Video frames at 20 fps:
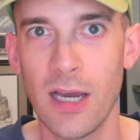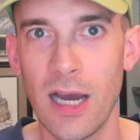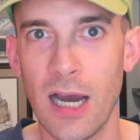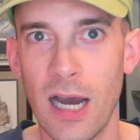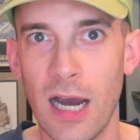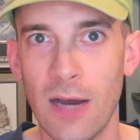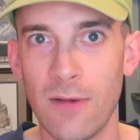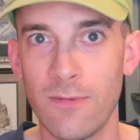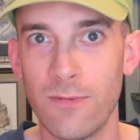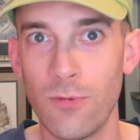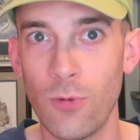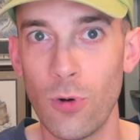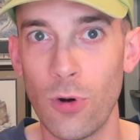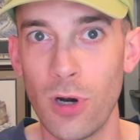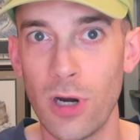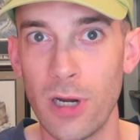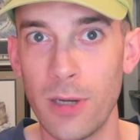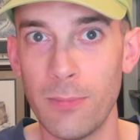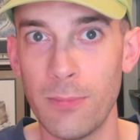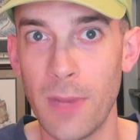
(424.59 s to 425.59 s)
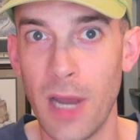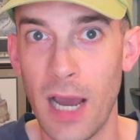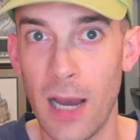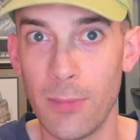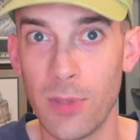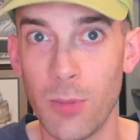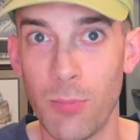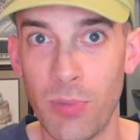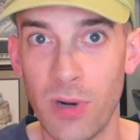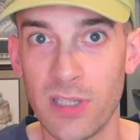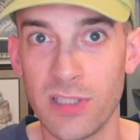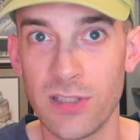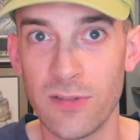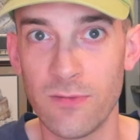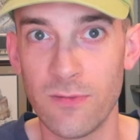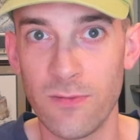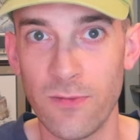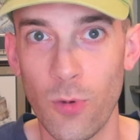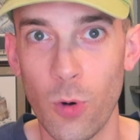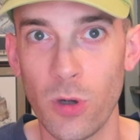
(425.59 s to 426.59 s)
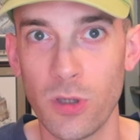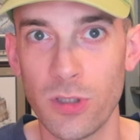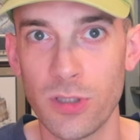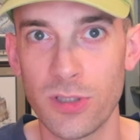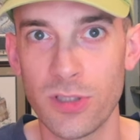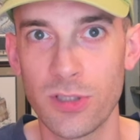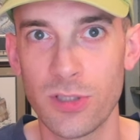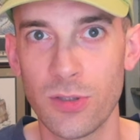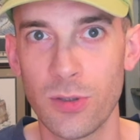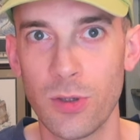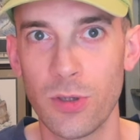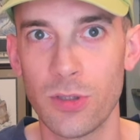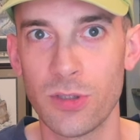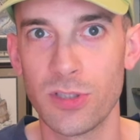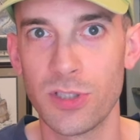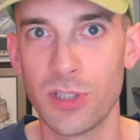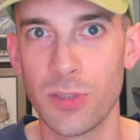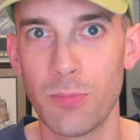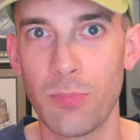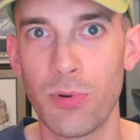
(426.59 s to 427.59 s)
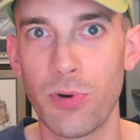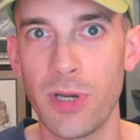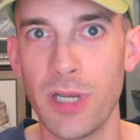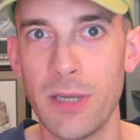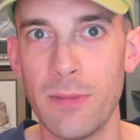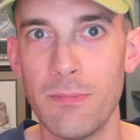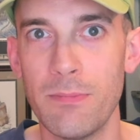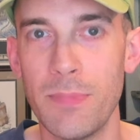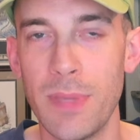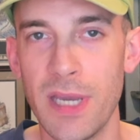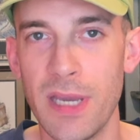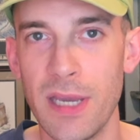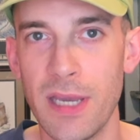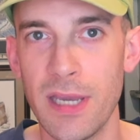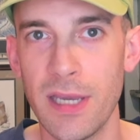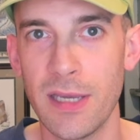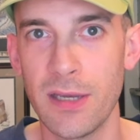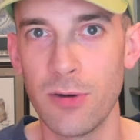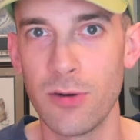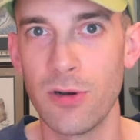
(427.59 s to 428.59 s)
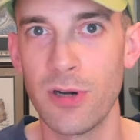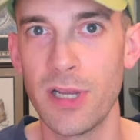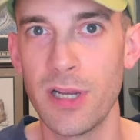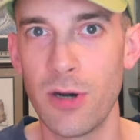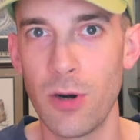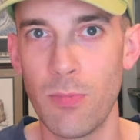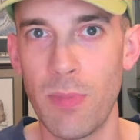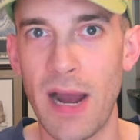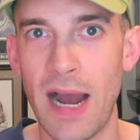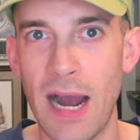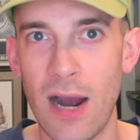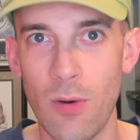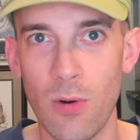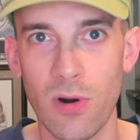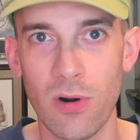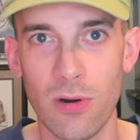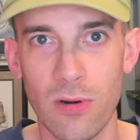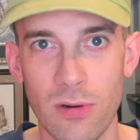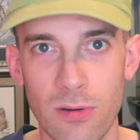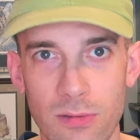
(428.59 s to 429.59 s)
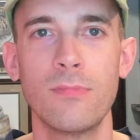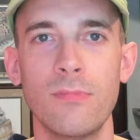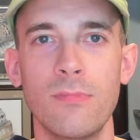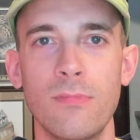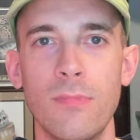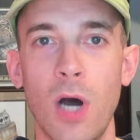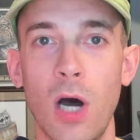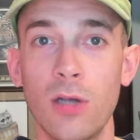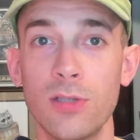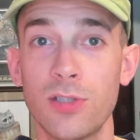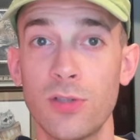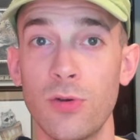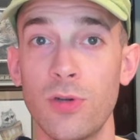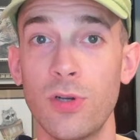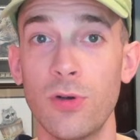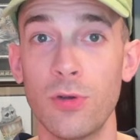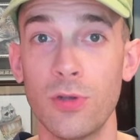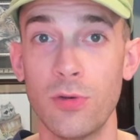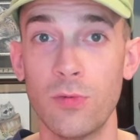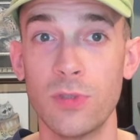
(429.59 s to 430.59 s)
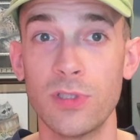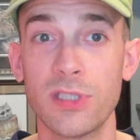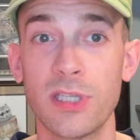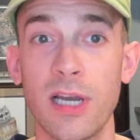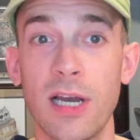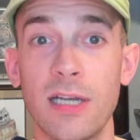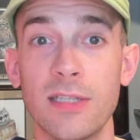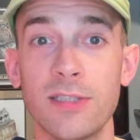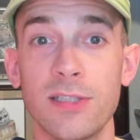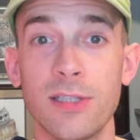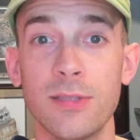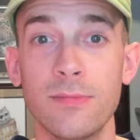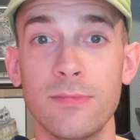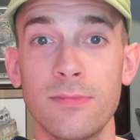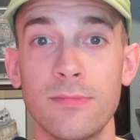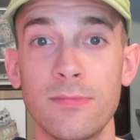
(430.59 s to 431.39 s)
uh, for an omnipresent force or supreme being or an inner power. Also in northern Wisconsin,